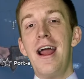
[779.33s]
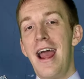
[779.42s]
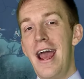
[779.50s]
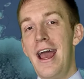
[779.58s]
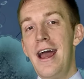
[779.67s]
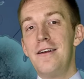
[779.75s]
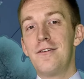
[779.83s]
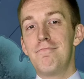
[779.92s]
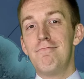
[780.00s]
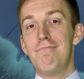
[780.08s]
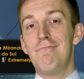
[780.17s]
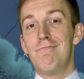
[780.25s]
and
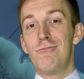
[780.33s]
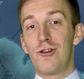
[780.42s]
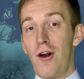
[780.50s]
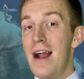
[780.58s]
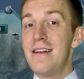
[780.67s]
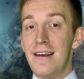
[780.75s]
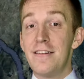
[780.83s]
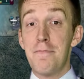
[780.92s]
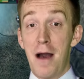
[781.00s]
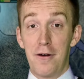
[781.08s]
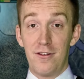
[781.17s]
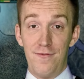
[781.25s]
try and take
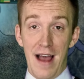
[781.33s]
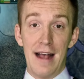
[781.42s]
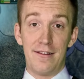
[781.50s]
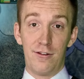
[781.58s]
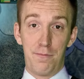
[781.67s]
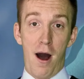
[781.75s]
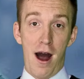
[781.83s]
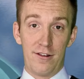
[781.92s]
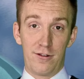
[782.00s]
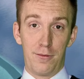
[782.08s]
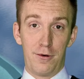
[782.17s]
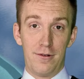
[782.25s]
them out as fast as
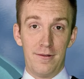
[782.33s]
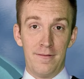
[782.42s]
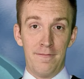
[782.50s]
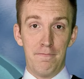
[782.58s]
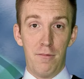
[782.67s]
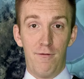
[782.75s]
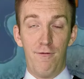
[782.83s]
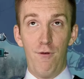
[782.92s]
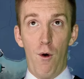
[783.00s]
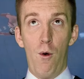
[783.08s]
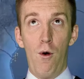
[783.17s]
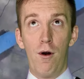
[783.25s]
possible
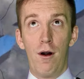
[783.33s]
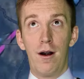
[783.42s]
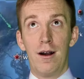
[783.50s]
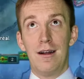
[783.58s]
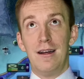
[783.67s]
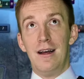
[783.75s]
before